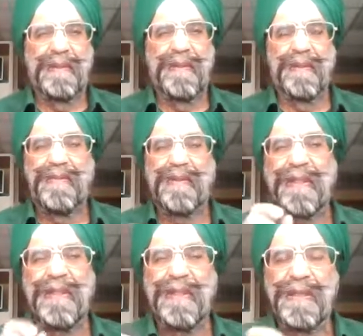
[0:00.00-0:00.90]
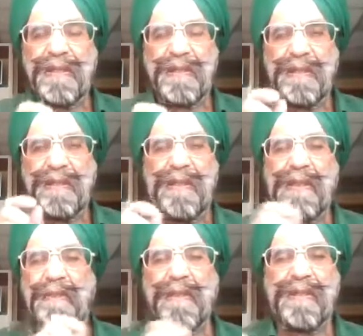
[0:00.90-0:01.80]
In very
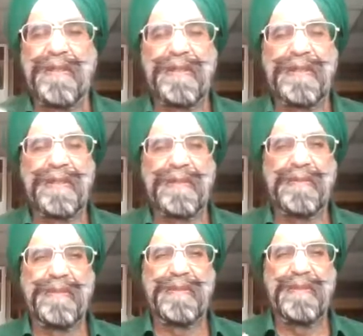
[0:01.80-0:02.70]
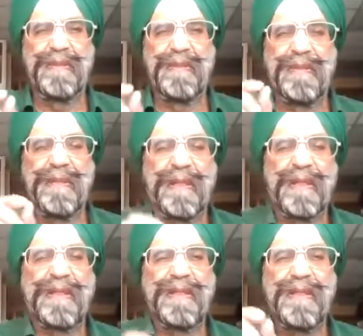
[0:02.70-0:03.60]
elementary terms,
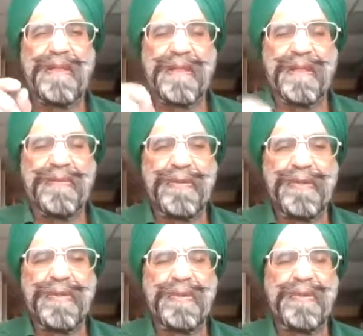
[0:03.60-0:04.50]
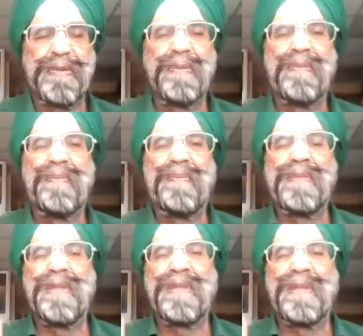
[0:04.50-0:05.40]
kar refers to
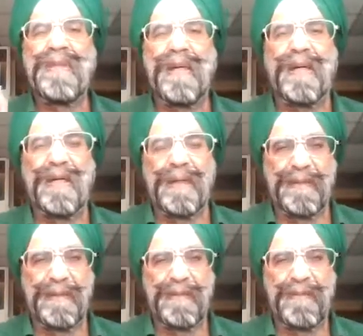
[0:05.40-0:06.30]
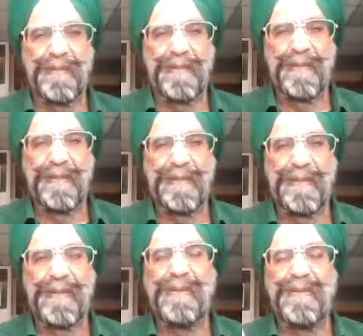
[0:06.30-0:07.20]
the tal
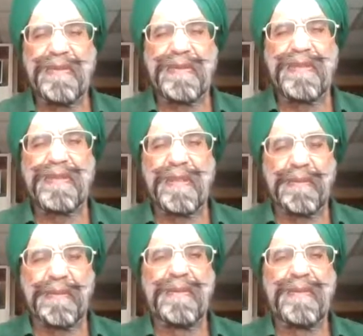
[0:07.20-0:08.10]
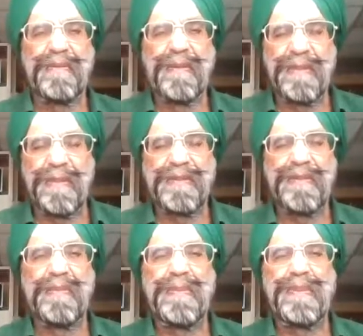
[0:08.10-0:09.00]
in which Shabad is
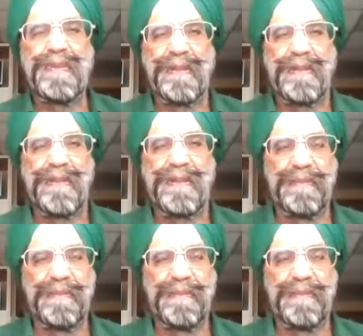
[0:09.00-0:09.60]
to be sung.